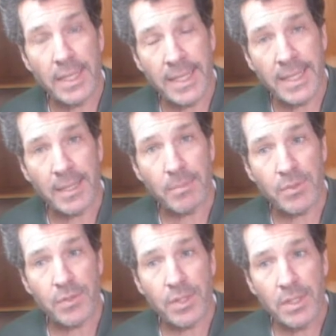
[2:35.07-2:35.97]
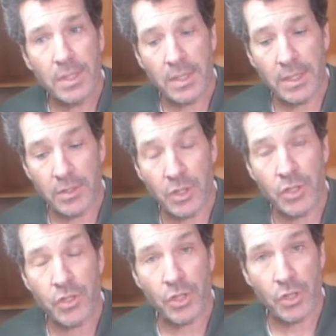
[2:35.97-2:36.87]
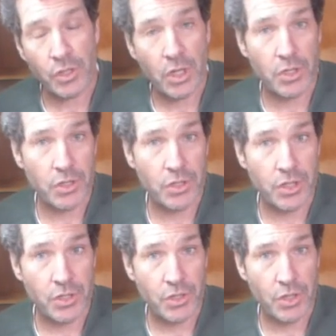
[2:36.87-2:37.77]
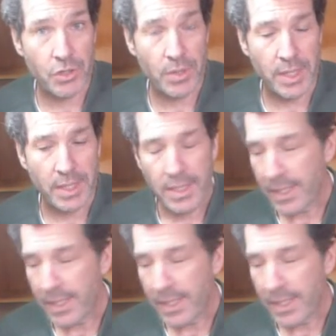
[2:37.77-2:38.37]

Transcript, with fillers: amps uh, discharge, constant discharge rate.